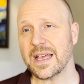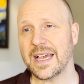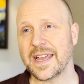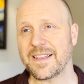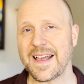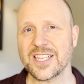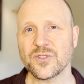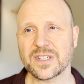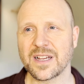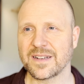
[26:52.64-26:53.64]
And the
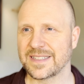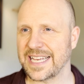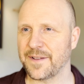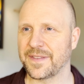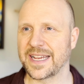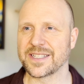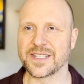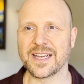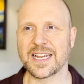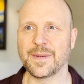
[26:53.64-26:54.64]
last set of things is
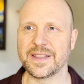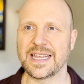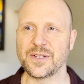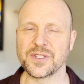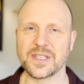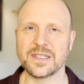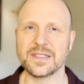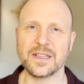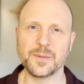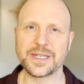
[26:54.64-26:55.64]
talking about the
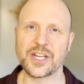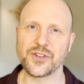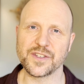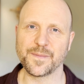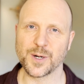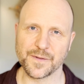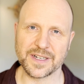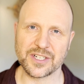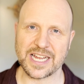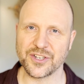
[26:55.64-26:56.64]
limitations of
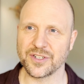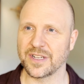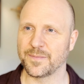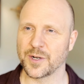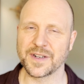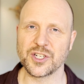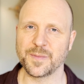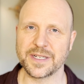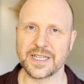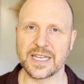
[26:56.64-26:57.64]
perfect
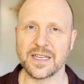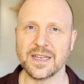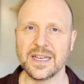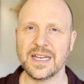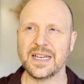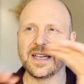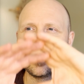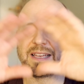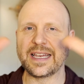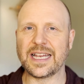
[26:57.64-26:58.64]
GPT.
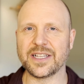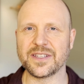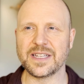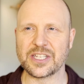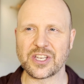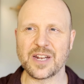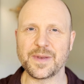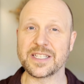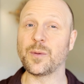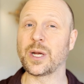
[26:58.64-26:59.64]
It is going to be
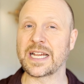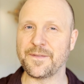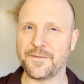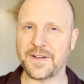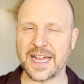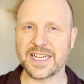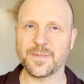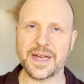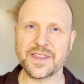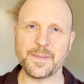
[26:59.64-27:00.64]
somewhat confined
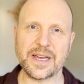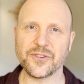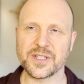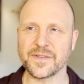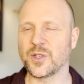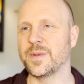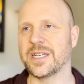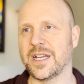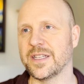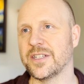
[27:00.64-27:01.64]
by the boundaries of human
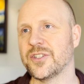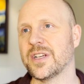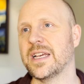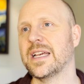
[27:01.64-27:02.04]
knowledge.